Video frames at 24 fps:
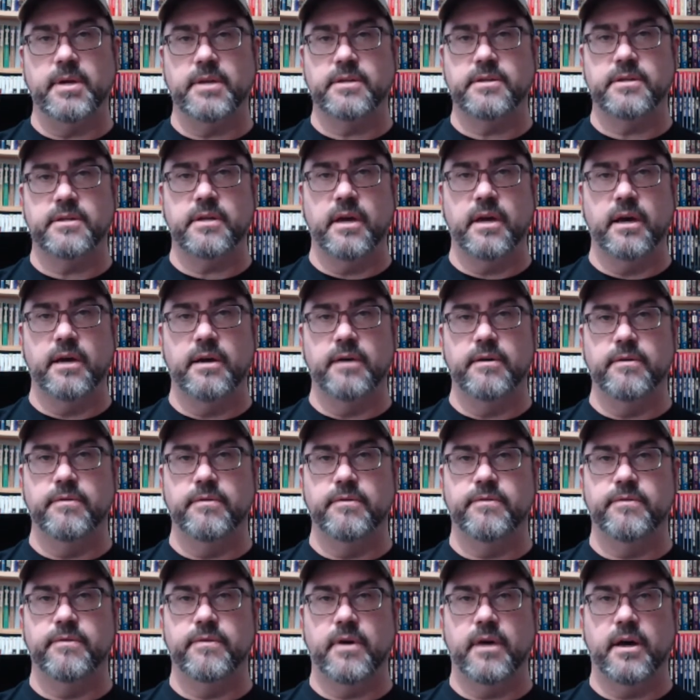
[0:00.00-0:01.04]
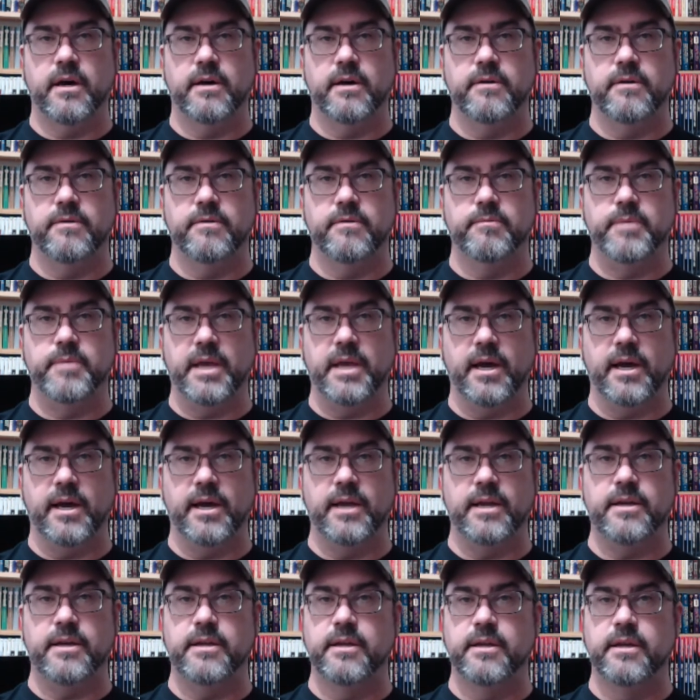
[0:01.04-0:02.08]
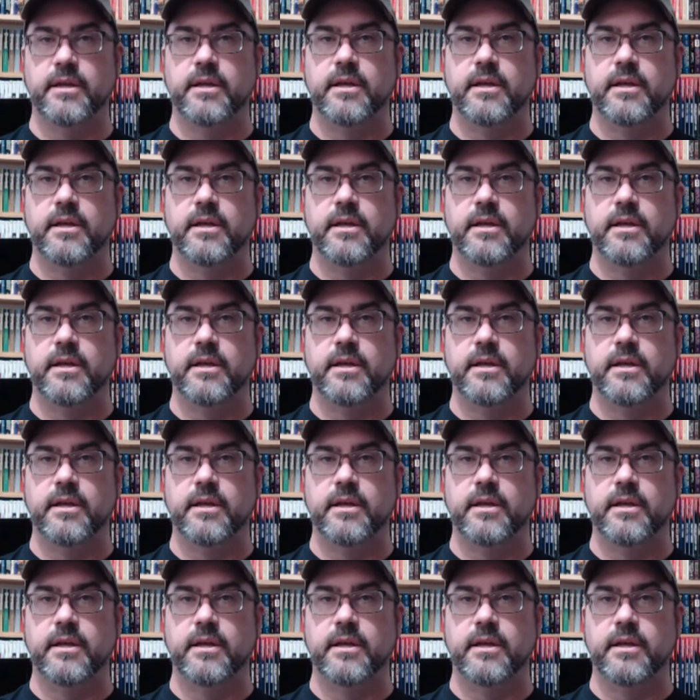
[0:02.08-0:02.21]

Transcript: economics of behind